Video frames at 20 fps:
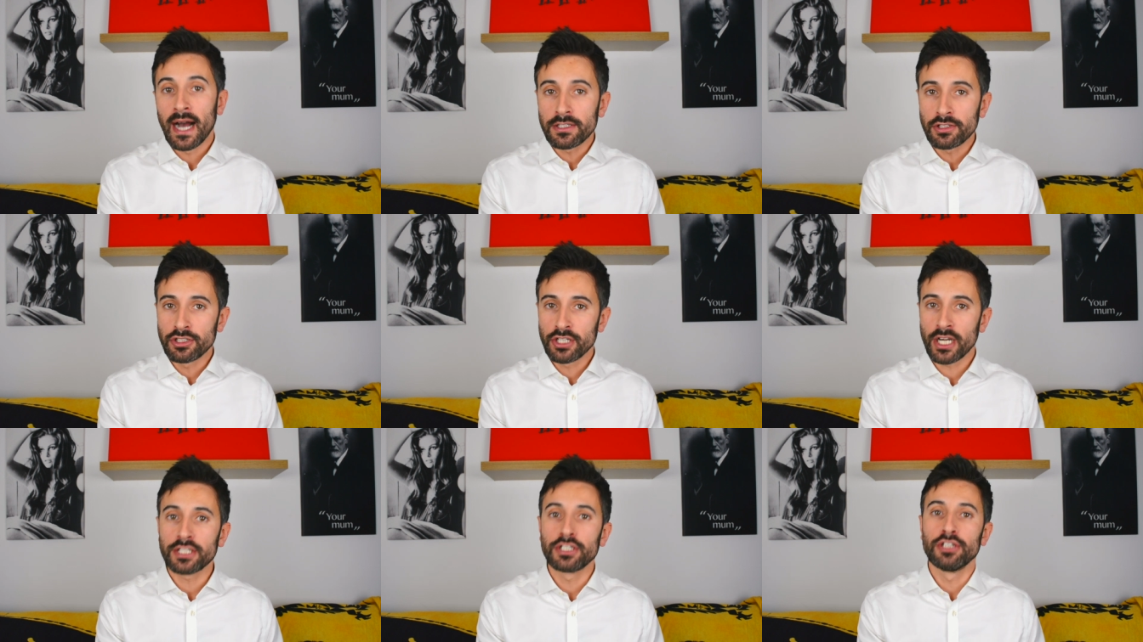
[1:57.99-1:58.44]
I
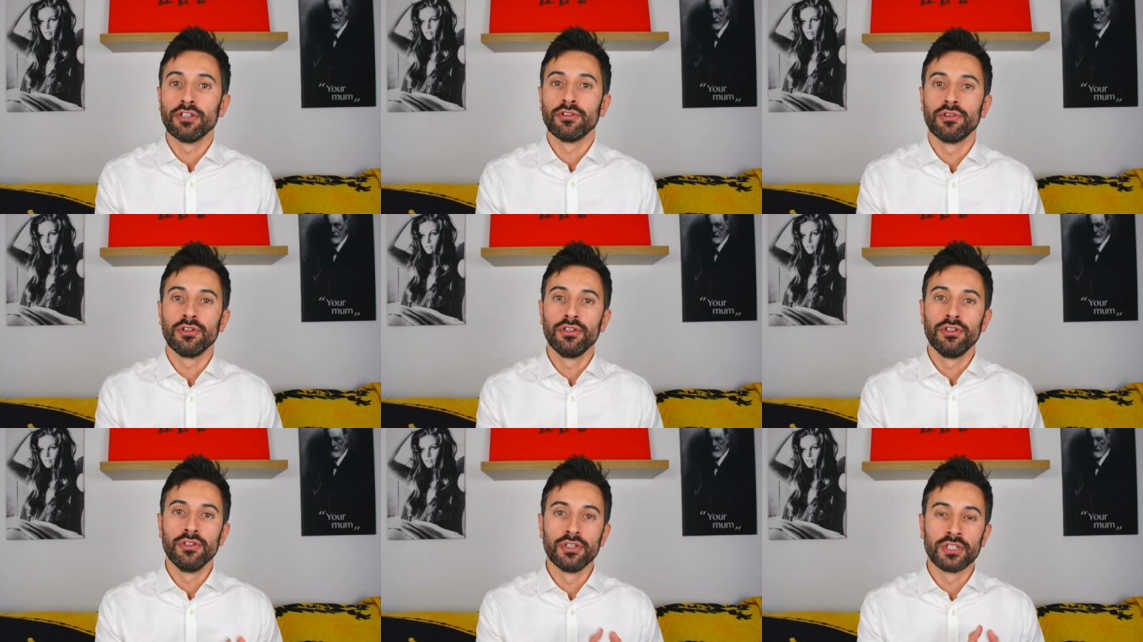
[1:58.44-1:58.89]
suggest you
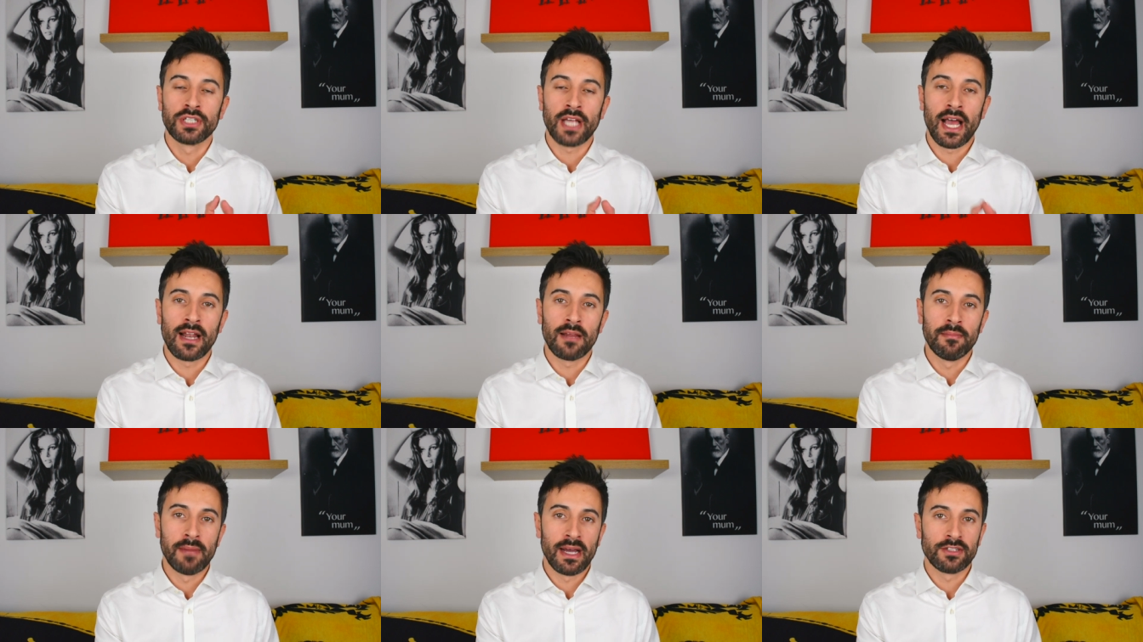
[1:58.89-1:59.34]
to use
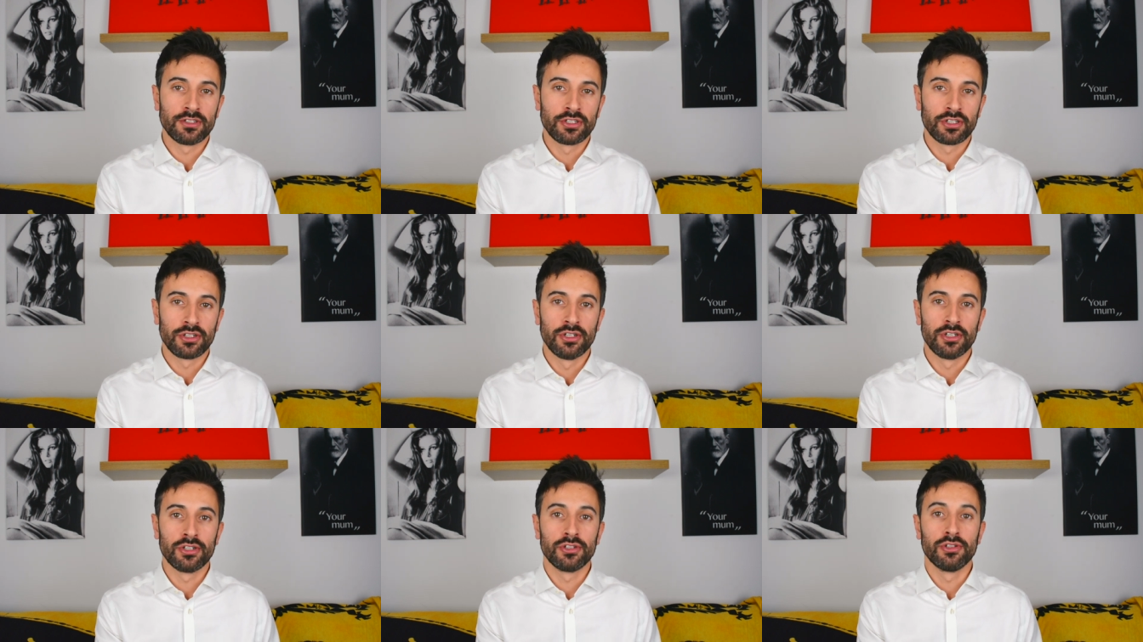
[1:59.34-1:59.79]

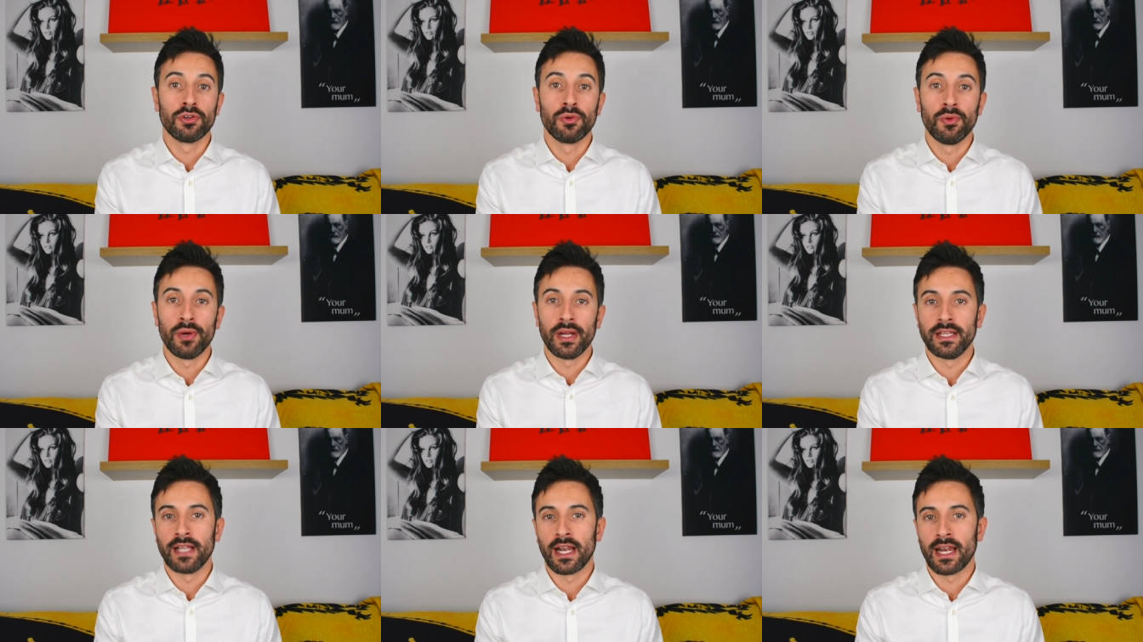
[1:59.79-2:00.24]
Elementor to
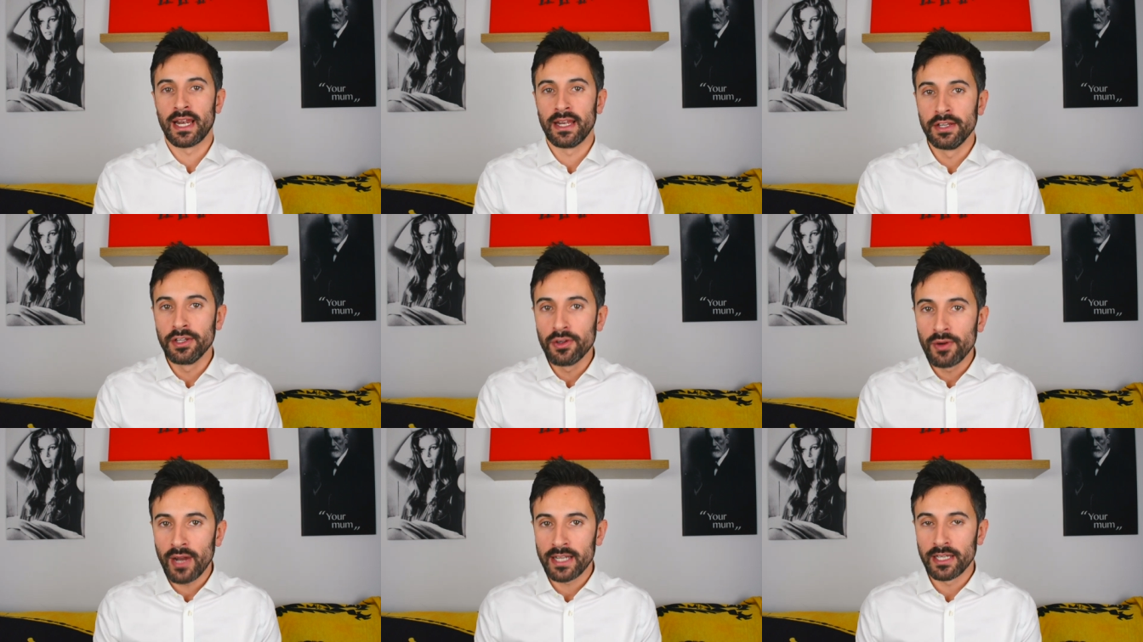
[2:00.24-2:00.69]
create a
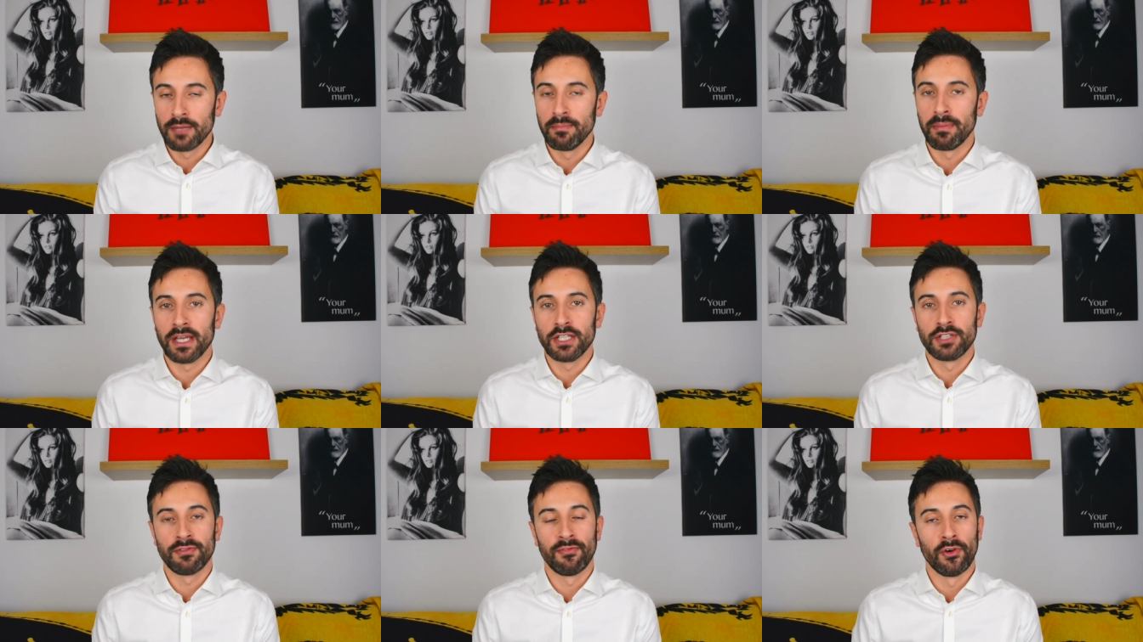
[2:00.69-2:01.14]
new landing
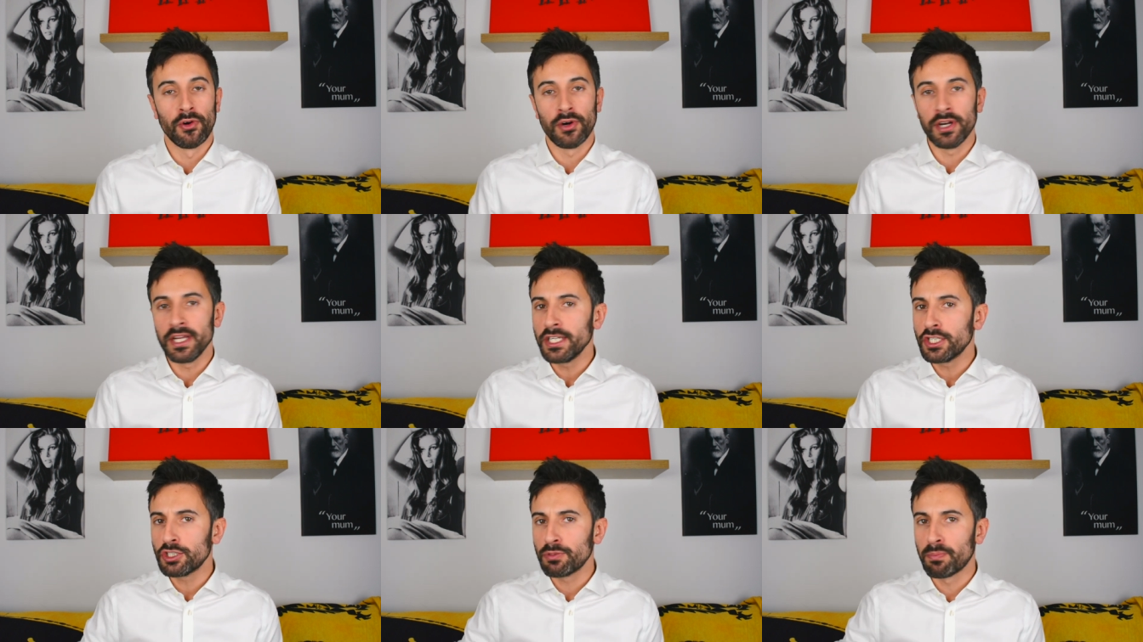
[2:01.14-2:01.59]
page for
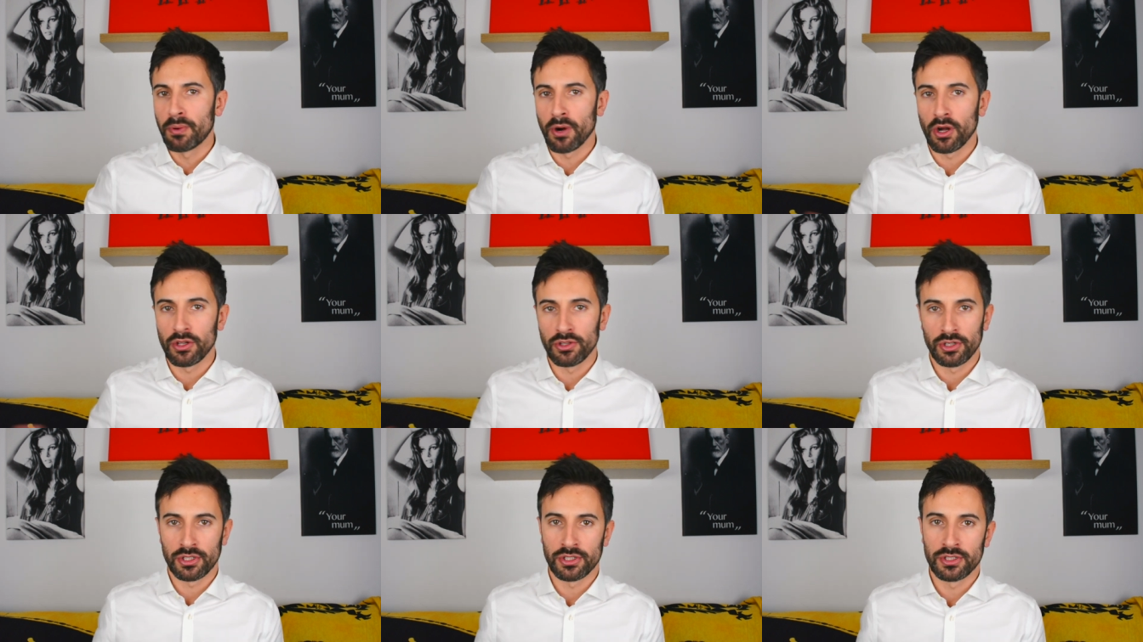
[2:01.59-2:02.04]
each
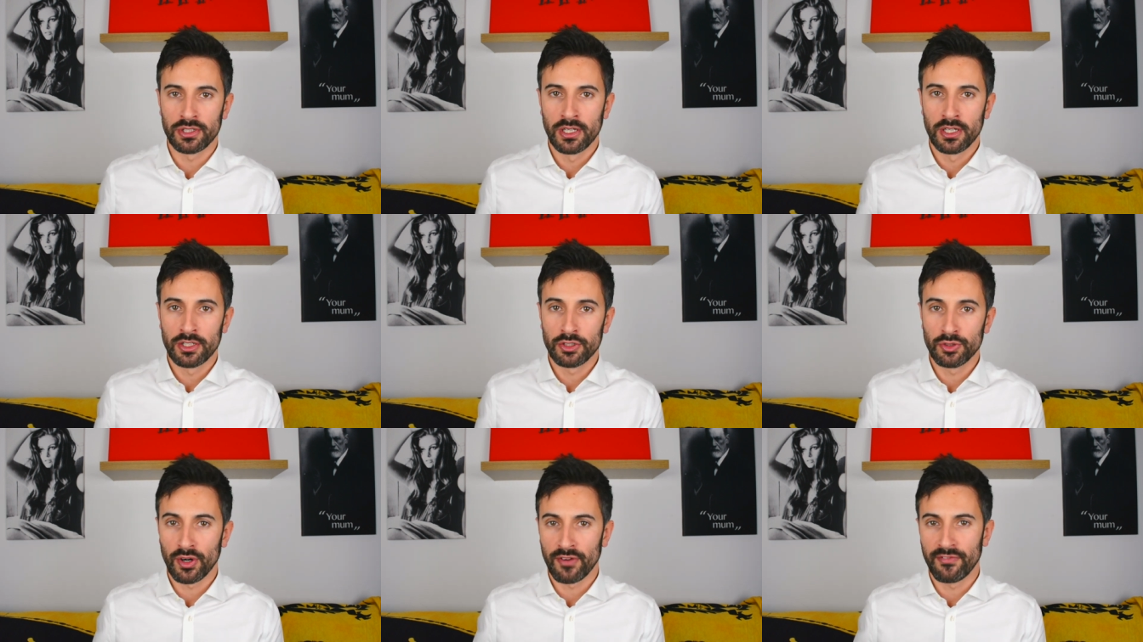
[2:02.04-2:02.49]
product
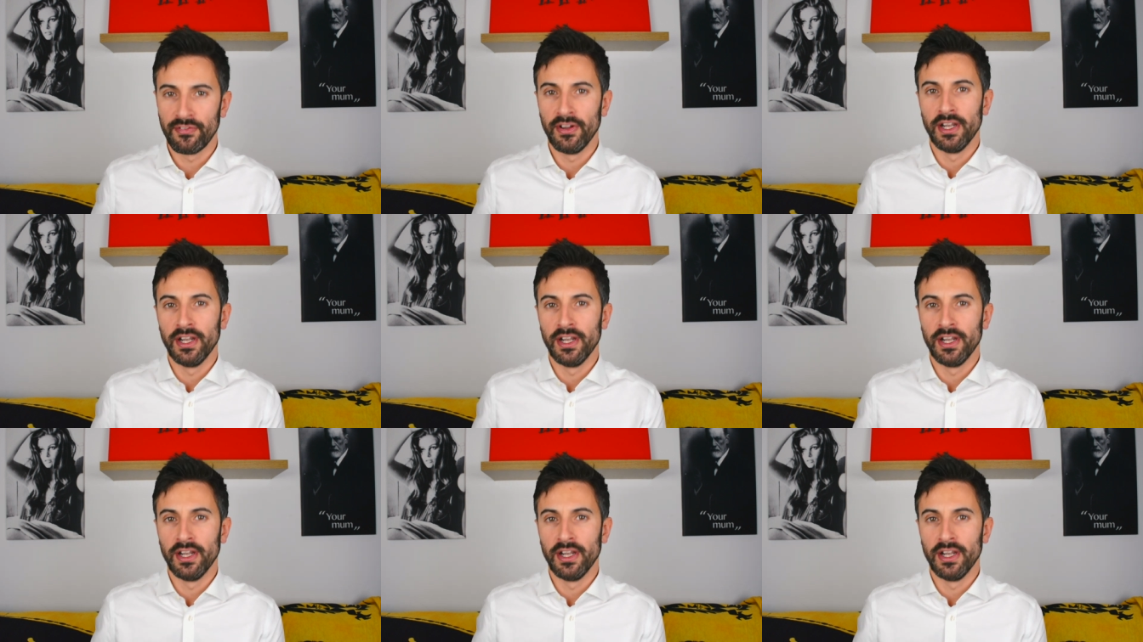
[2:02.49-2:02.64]
you're